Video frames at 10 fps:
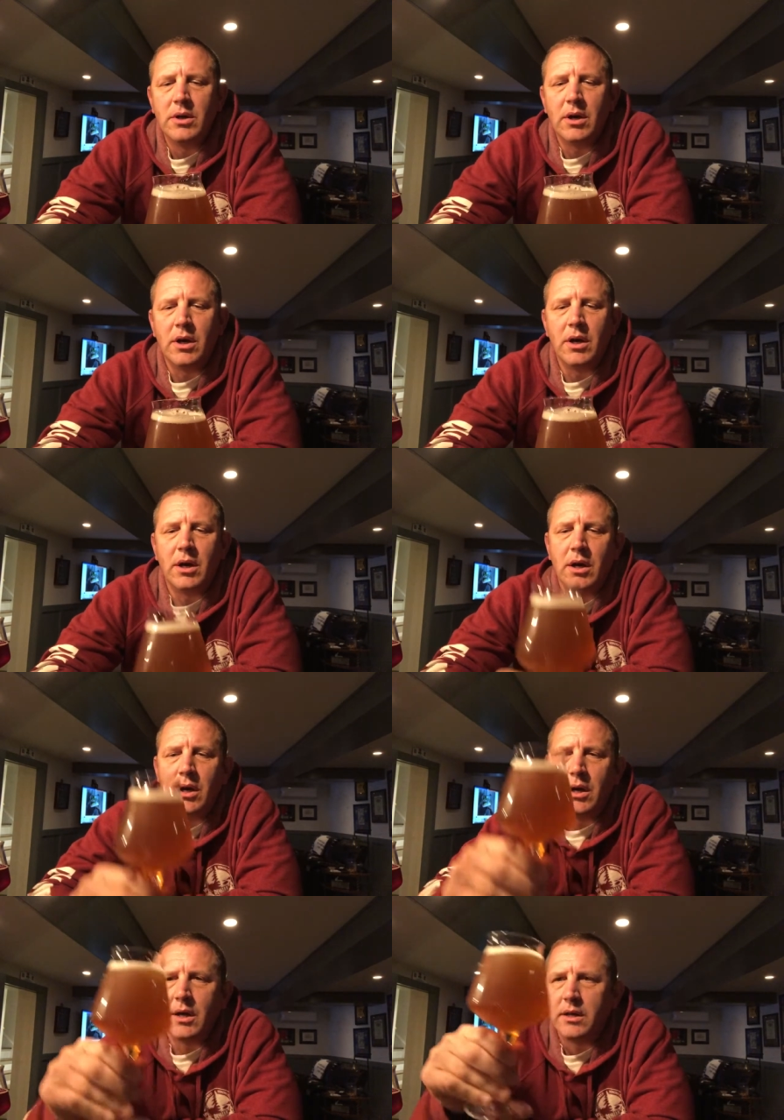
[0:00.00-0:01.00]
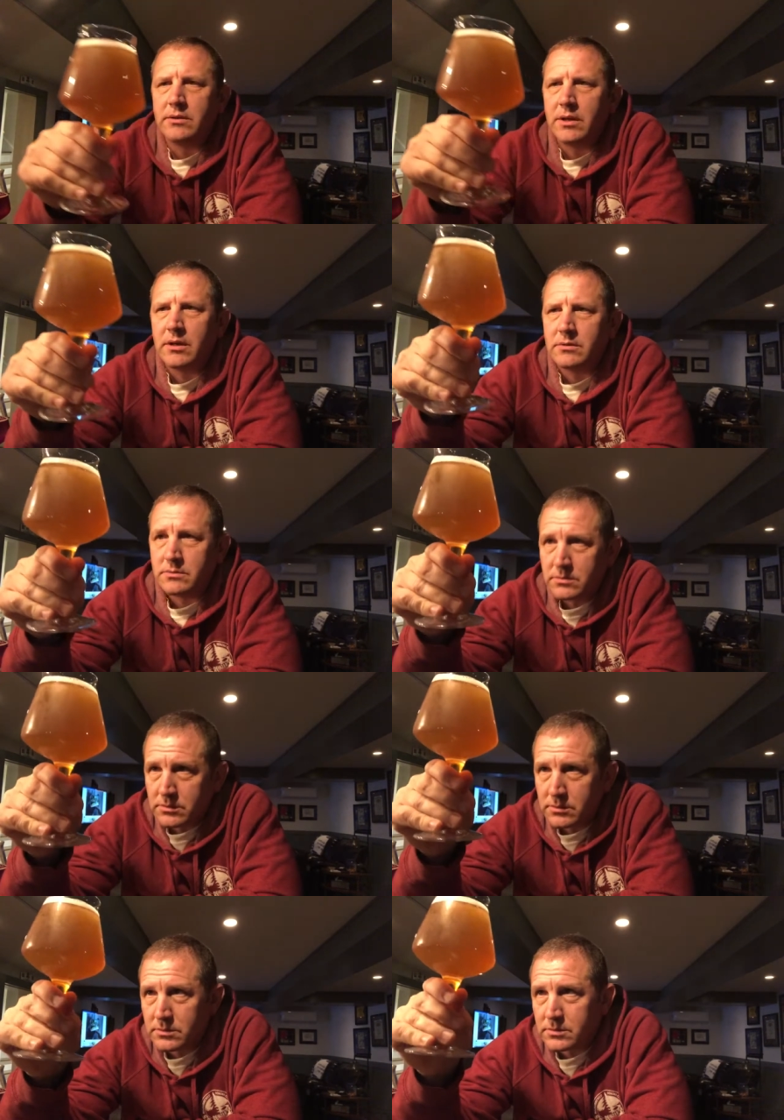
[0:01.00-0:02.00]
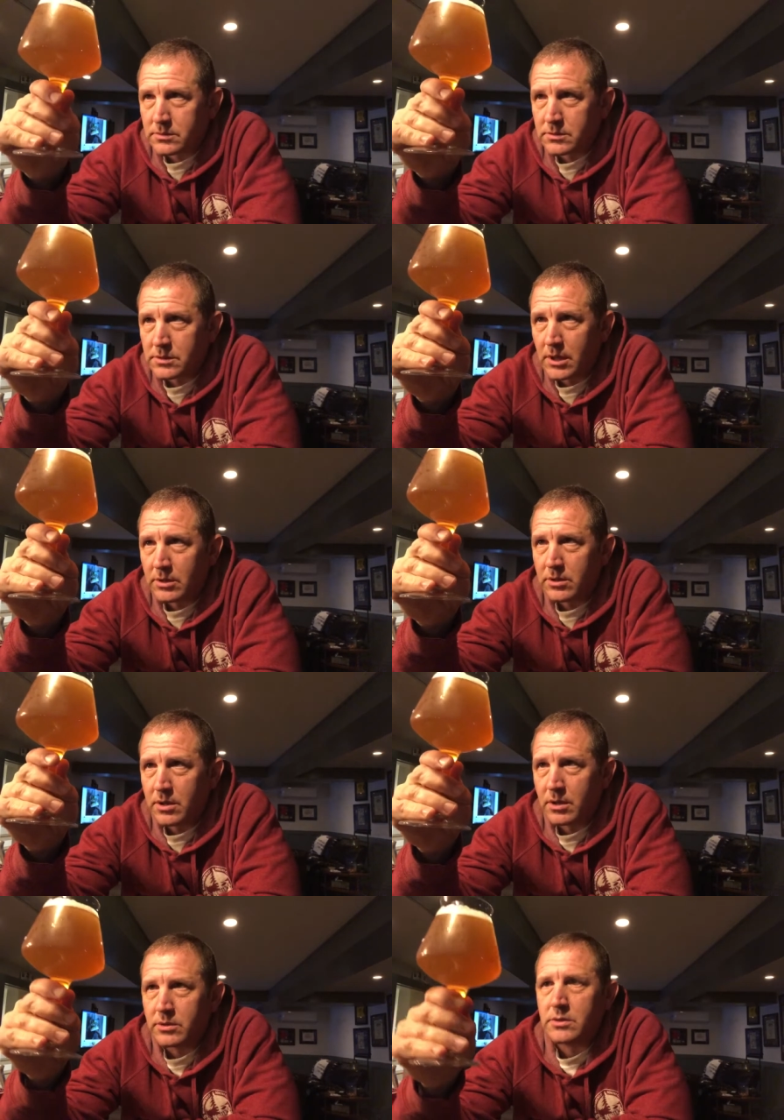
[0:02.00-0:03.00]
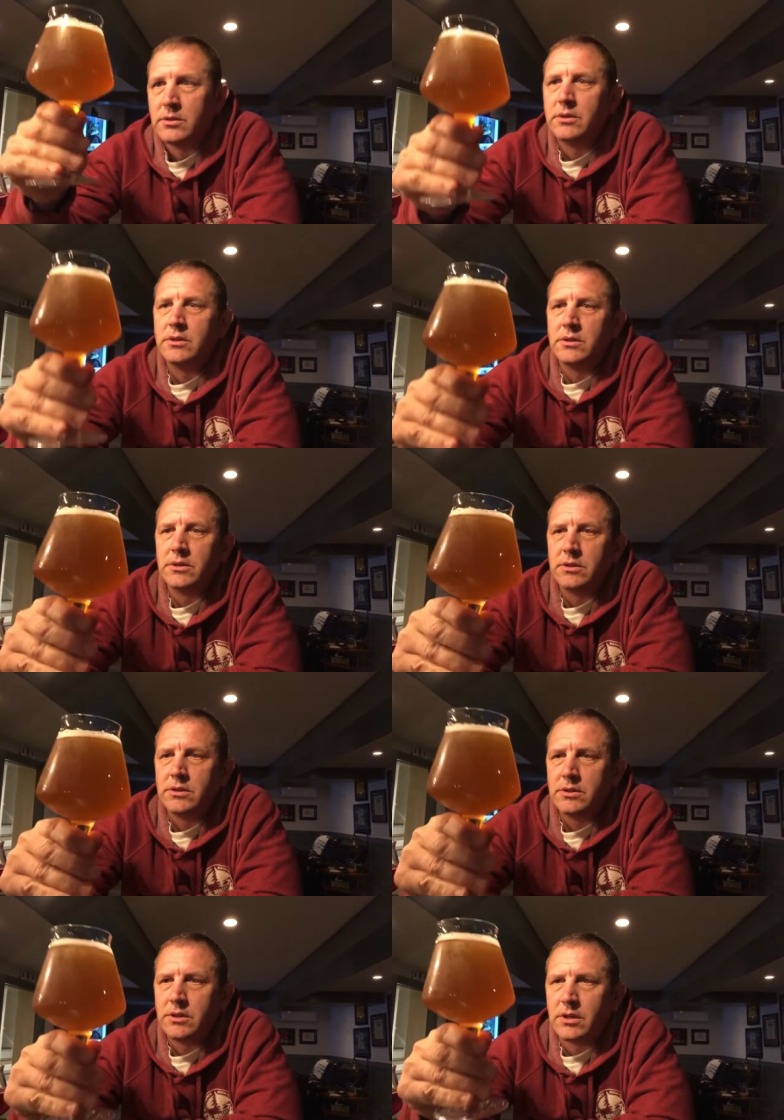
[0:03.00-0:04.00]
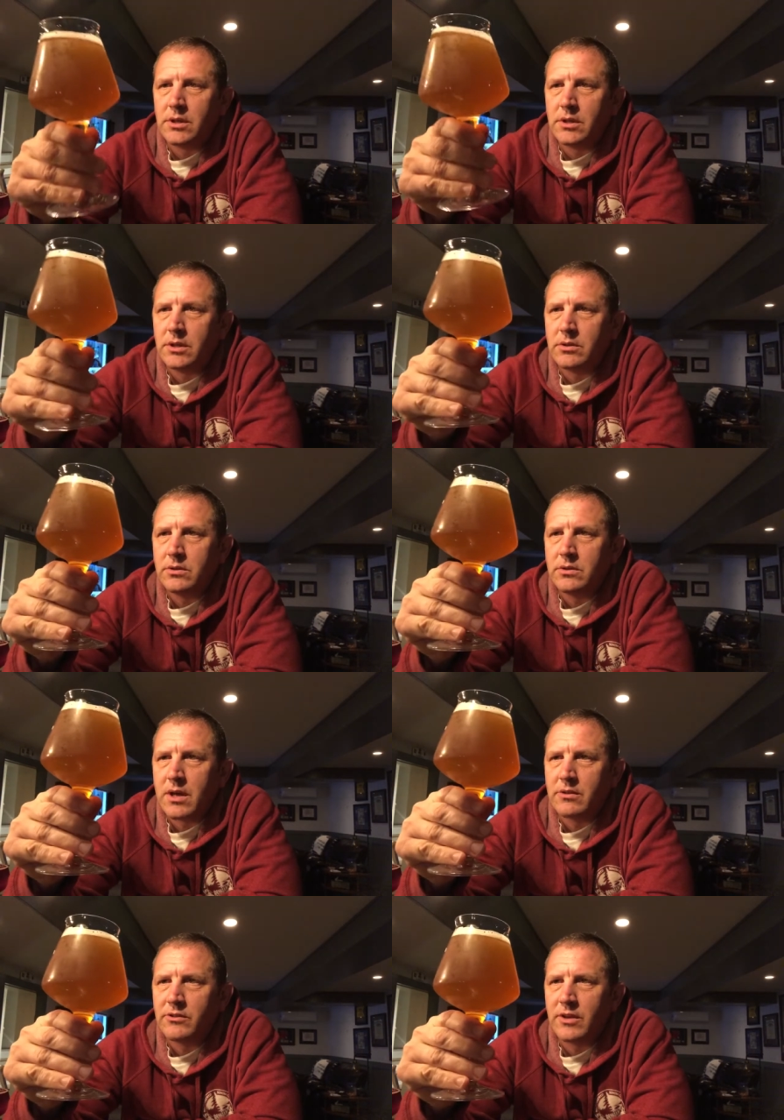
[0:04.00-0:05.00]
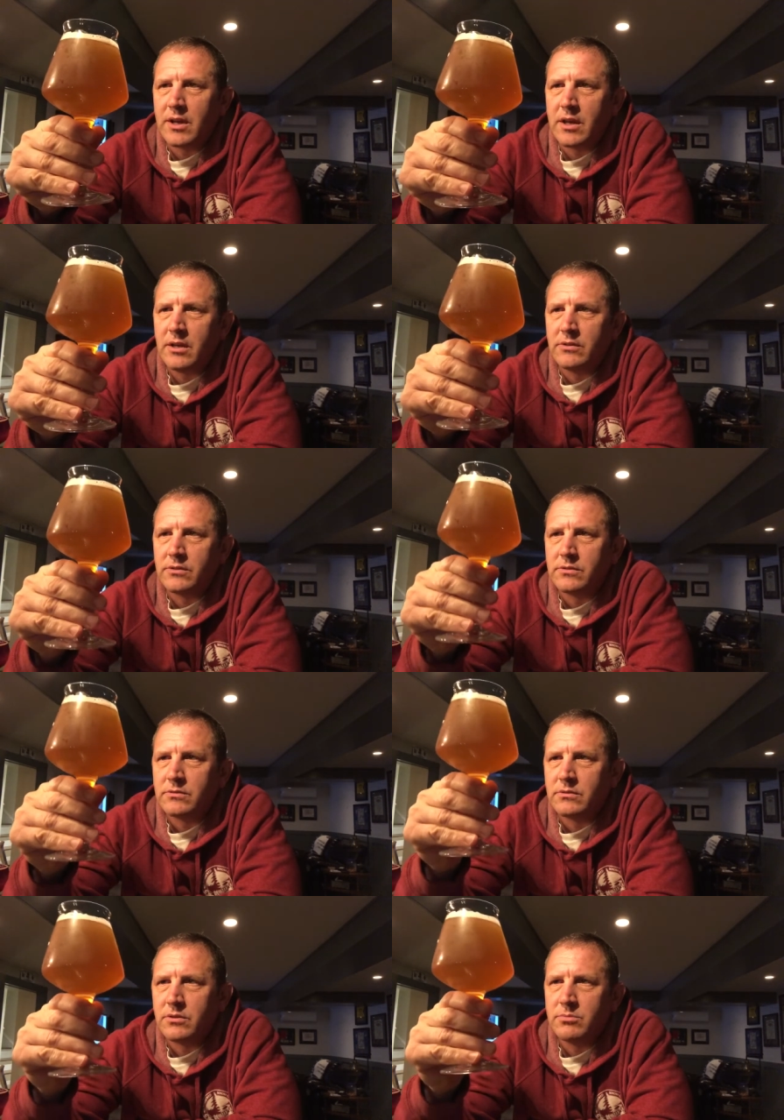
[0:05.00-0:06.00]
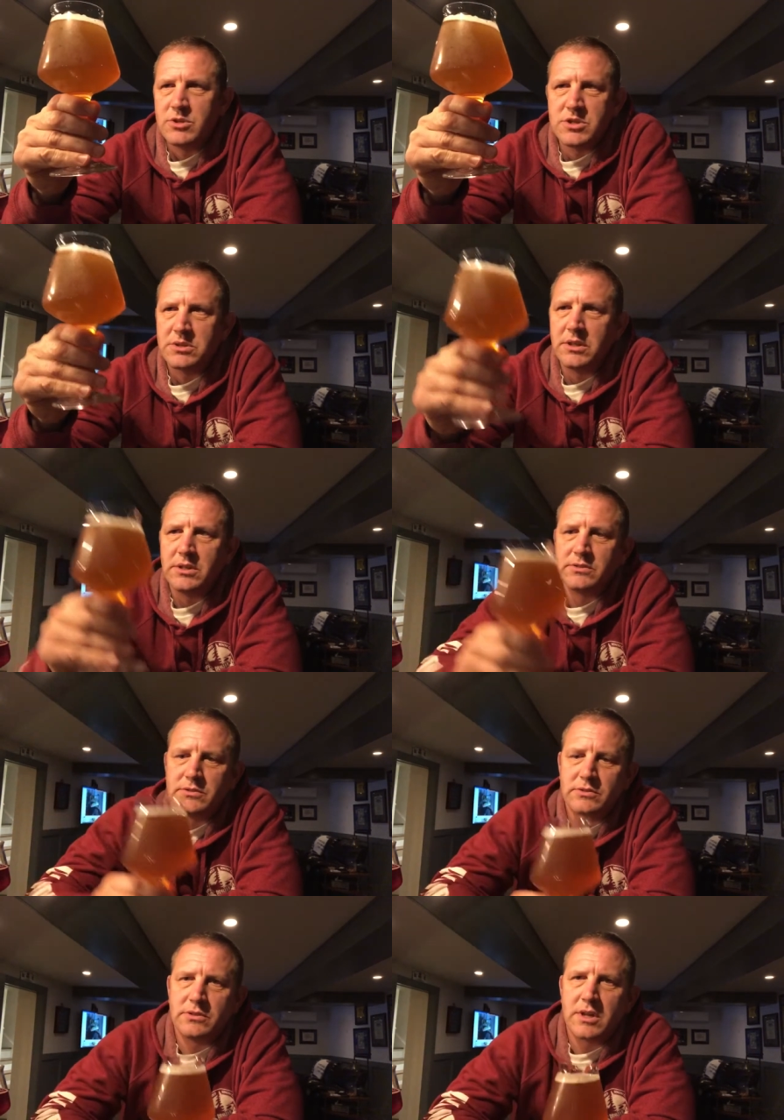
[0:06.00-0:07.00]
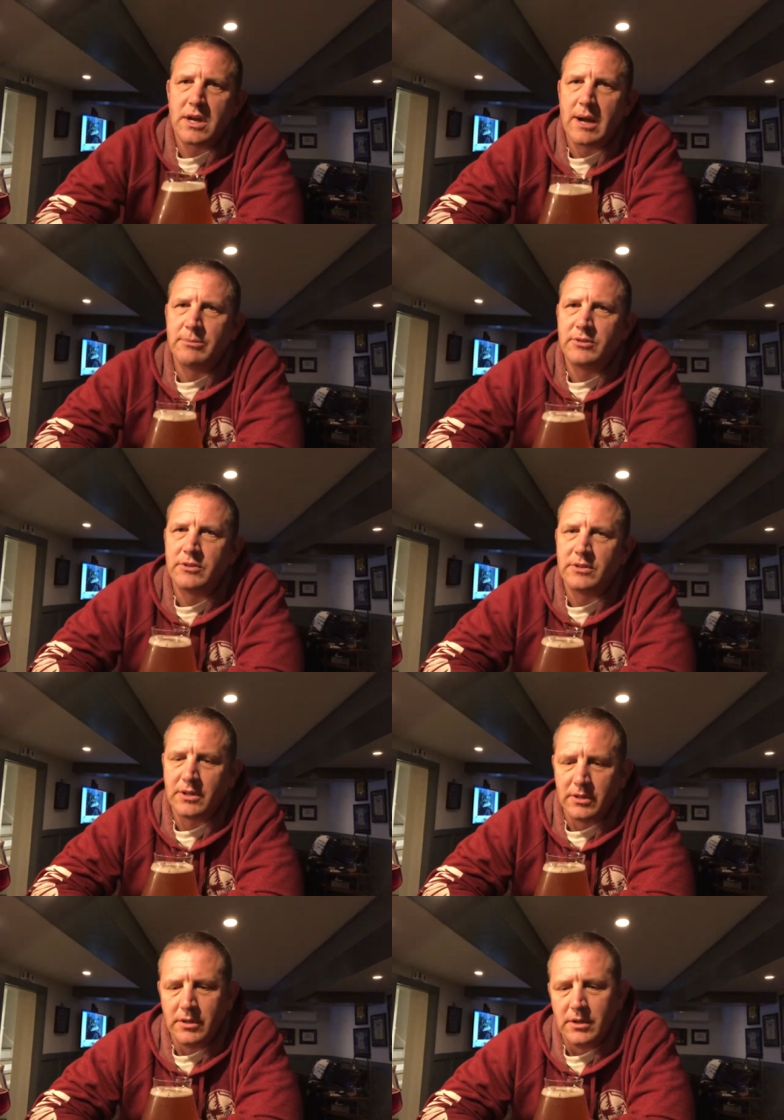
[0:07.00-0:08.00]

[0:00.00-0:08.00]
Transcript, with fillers: Uh, and yeah, yeah, good color, uh, good kind of slight haze. Could be chill haze. There's a lot of hops in this thing.